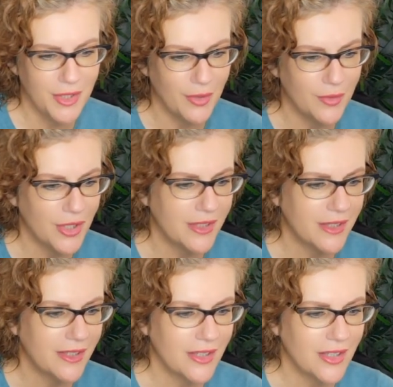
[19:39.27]
So
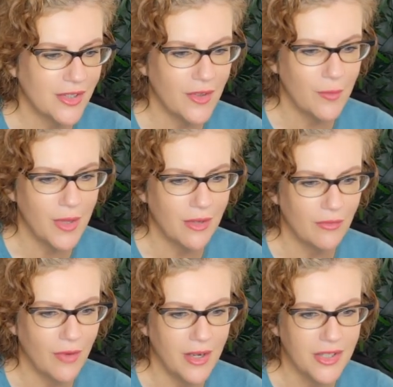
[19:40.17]
just so that we can
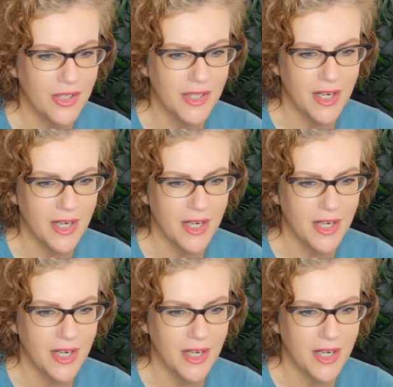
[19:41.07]
run it just to